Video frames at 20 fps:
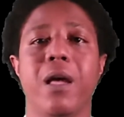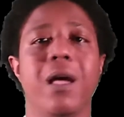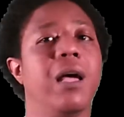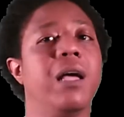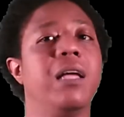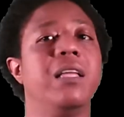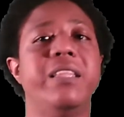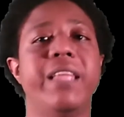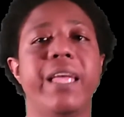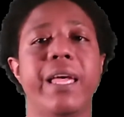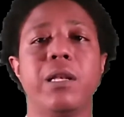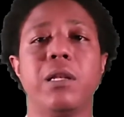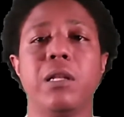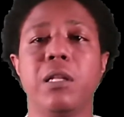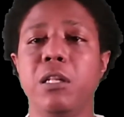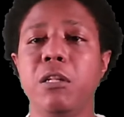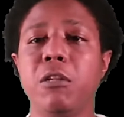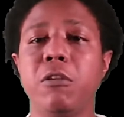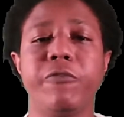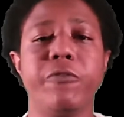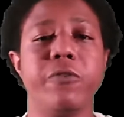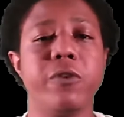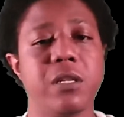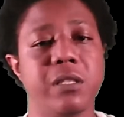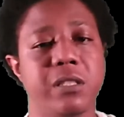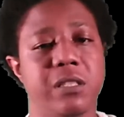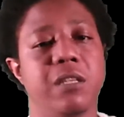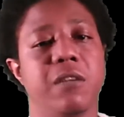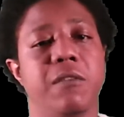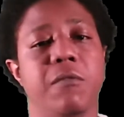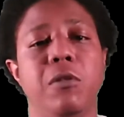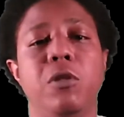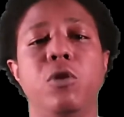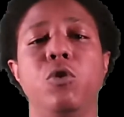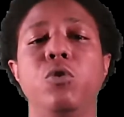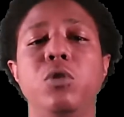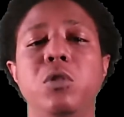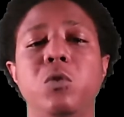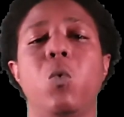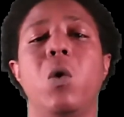then look for us to
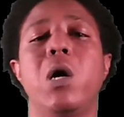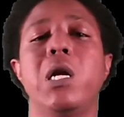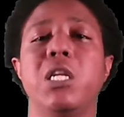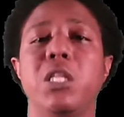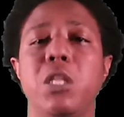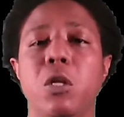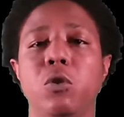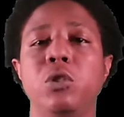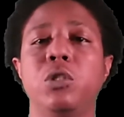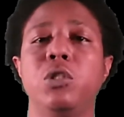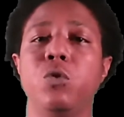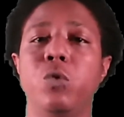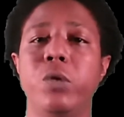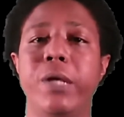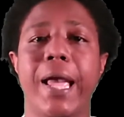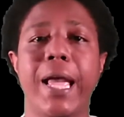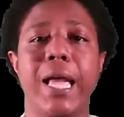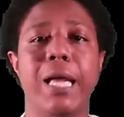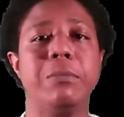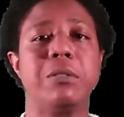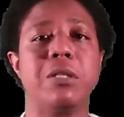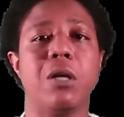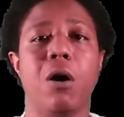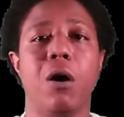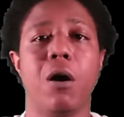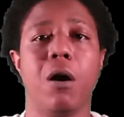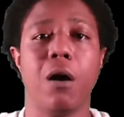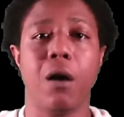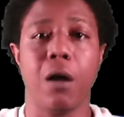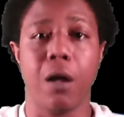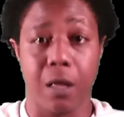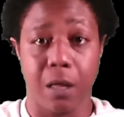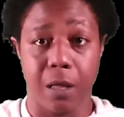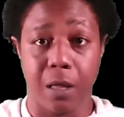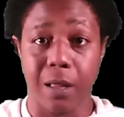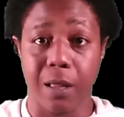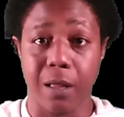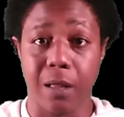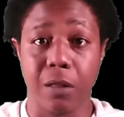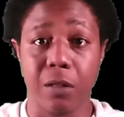lose one of those two games.
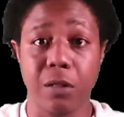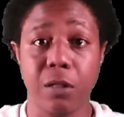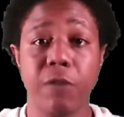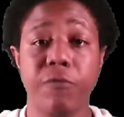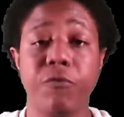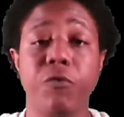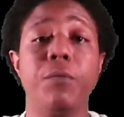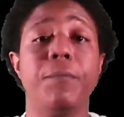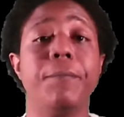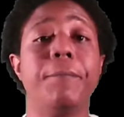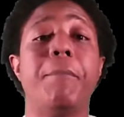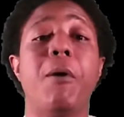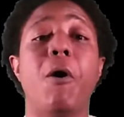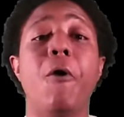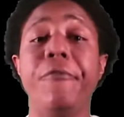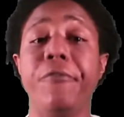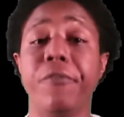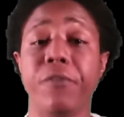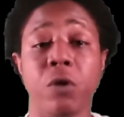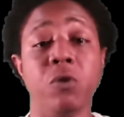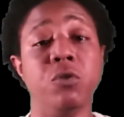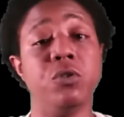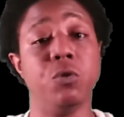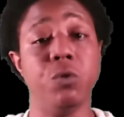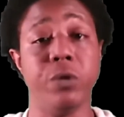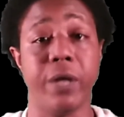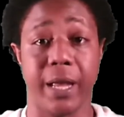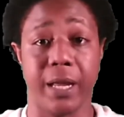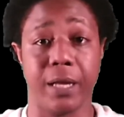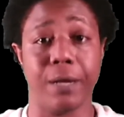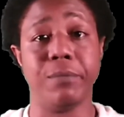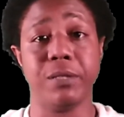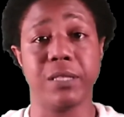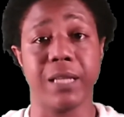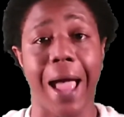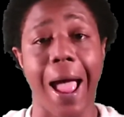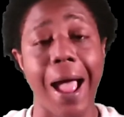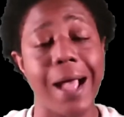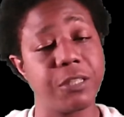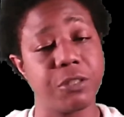Look for both of those two games,
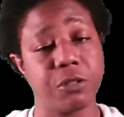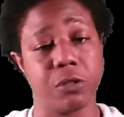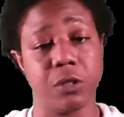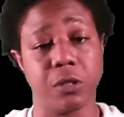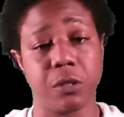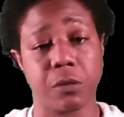actually.